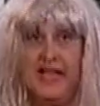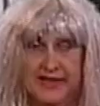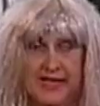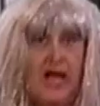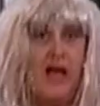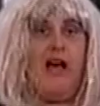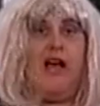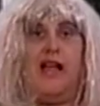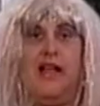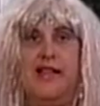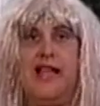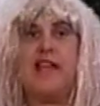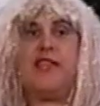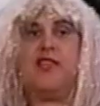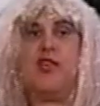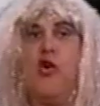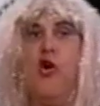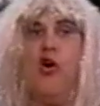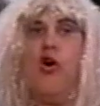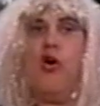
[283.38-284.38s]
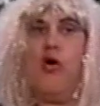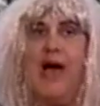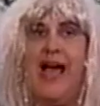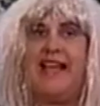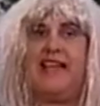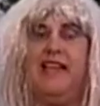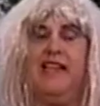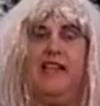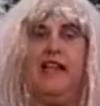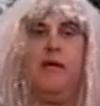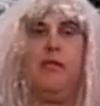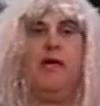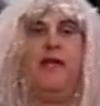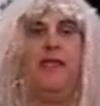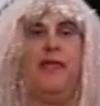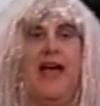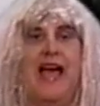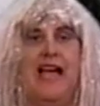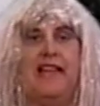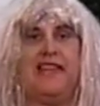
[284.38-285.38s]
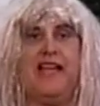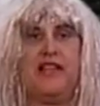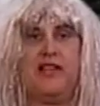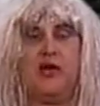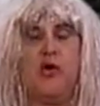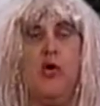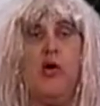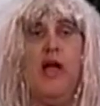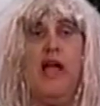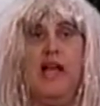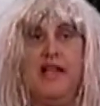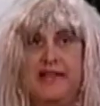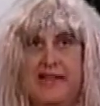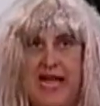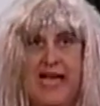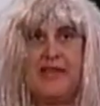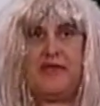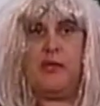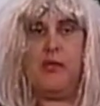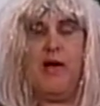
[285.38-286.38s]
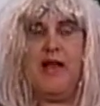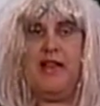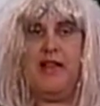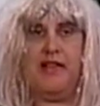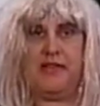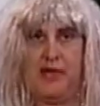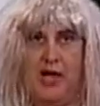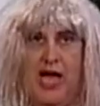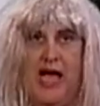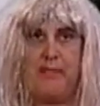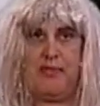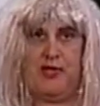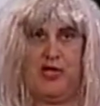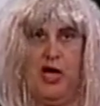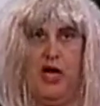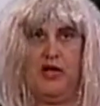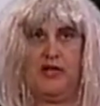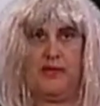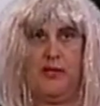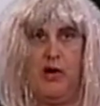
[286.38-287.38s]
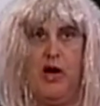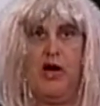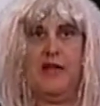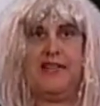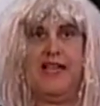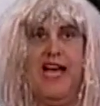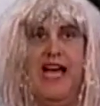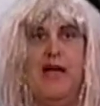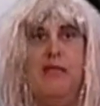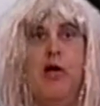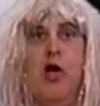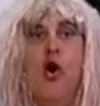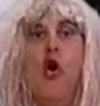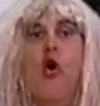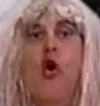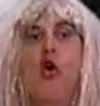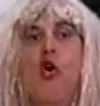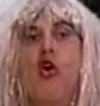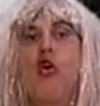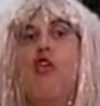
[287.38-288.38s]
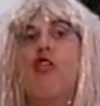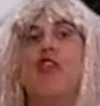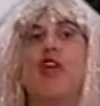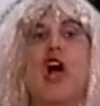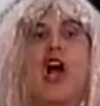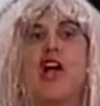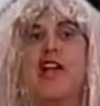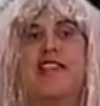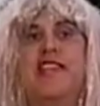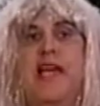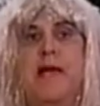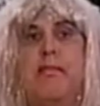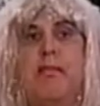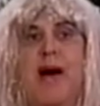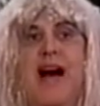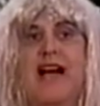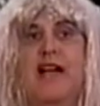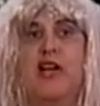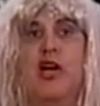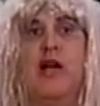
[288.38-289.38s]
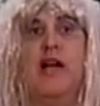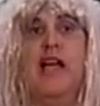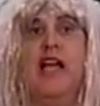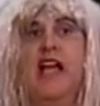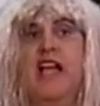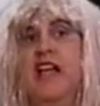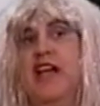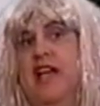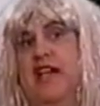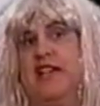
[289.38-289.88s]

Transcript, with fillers: Now, that's cool. I can live with that. That's cool. That's one of the top shows of all time. Old Archie Bunker, uh,